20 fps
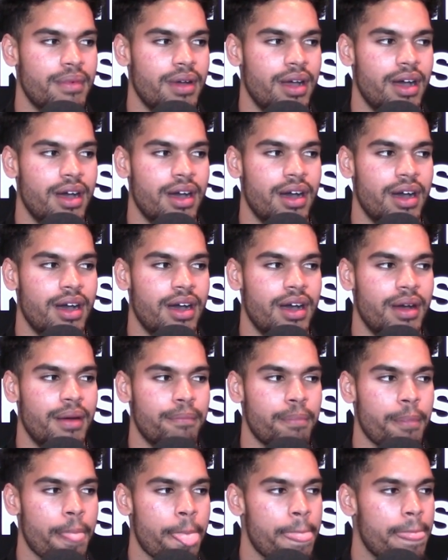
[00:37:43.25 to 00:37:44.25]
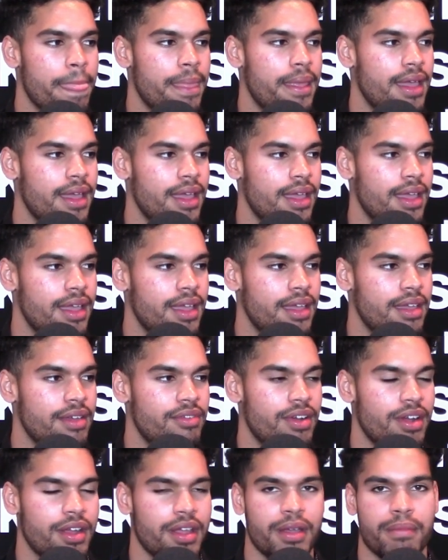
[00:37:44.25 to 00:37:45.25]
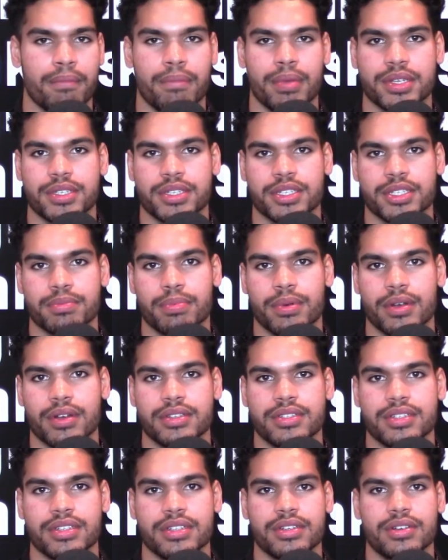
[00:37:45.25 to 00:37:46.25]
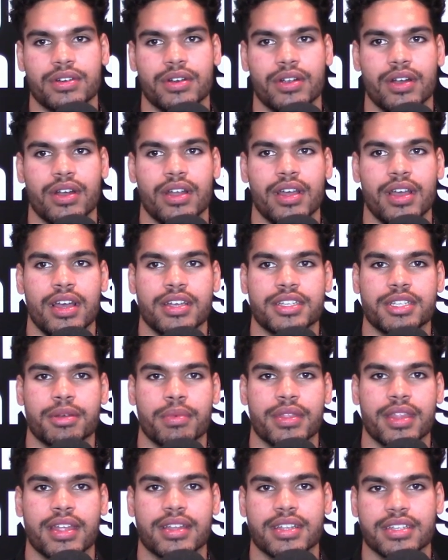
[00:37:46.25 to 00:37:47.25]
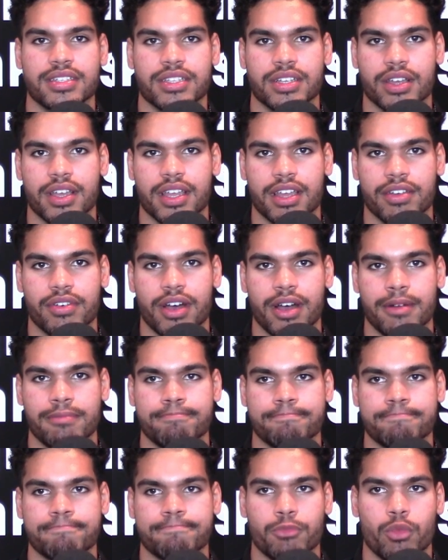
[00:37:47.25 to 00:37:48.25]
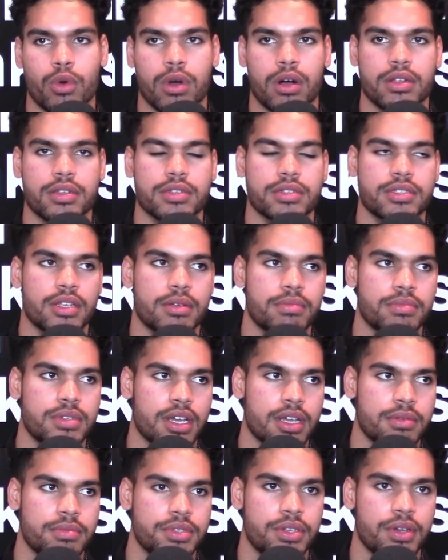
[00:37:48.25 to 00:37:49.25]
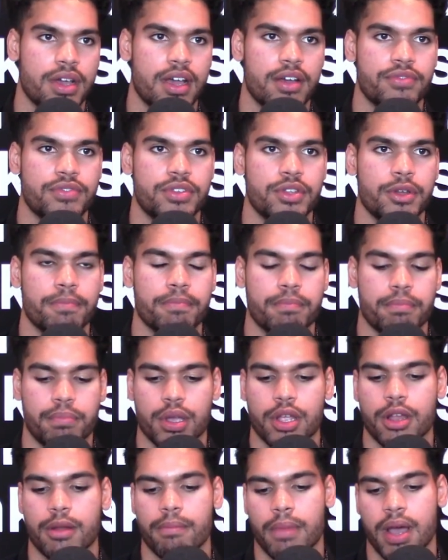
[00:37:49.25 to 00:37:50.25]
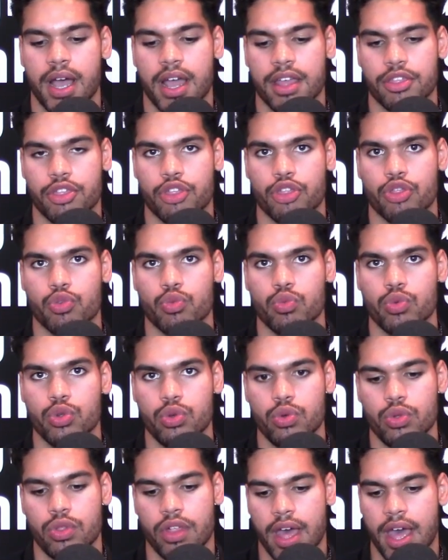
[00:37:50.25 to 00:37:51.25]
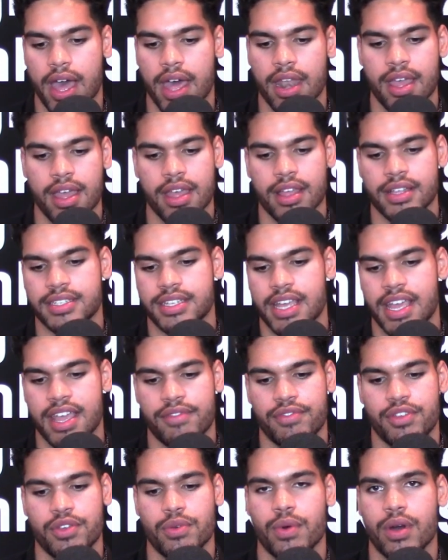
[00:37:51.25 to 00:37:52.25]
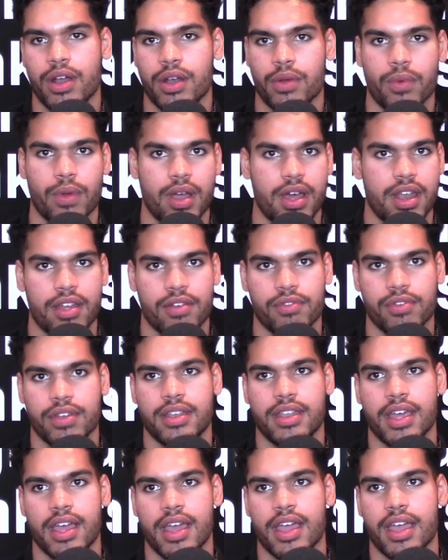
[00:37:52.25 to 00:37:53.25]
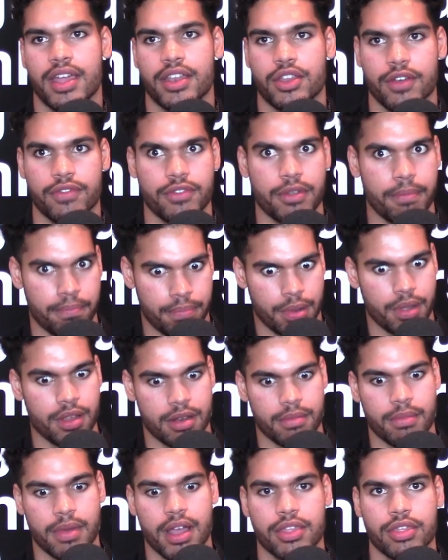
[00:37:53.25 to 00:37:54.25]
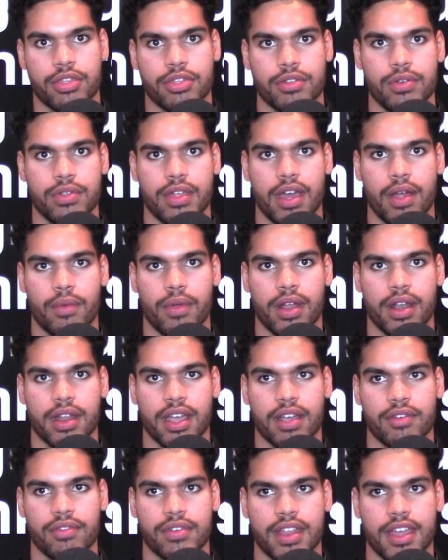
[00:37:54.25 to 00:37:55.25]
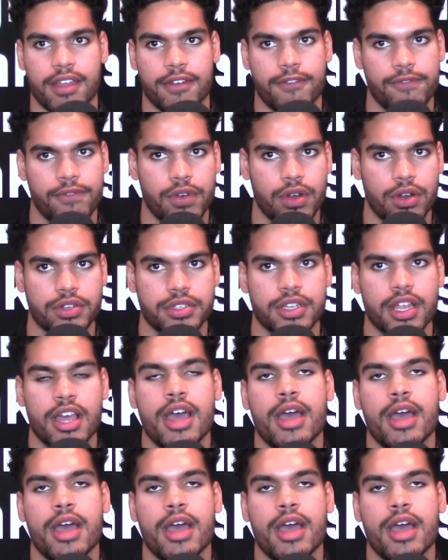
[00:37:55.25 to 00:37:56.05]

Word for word: uh, a very ambitious person or someone that doesn't give up, well, sometimes you have to put your mind through that, say, if you want to run every day, and you have to put your mind through that running every day first